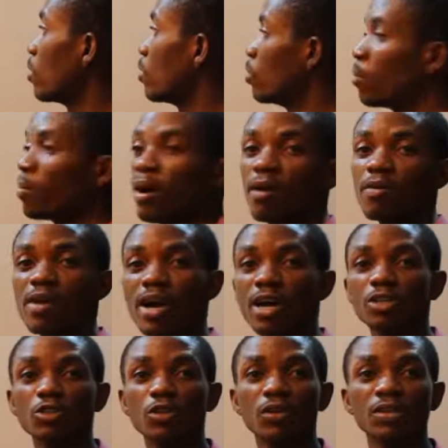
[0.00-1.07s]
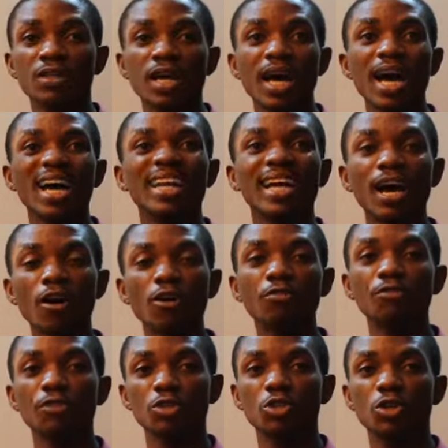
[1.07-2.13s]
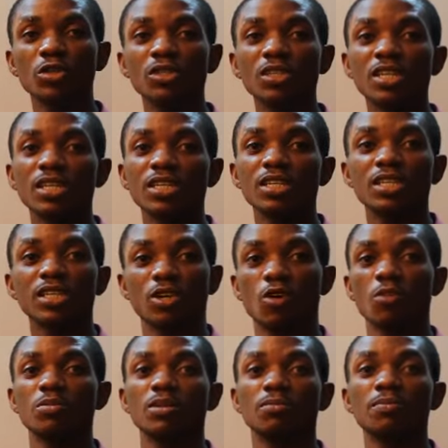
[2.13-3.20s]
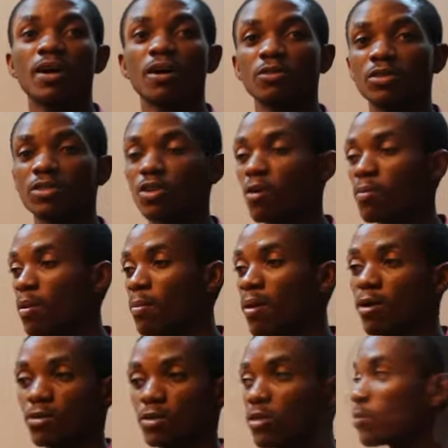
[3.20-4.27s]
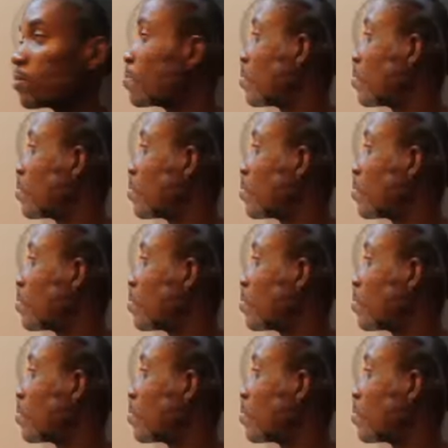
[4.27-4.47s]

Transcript: normal reaction and how friction comes about.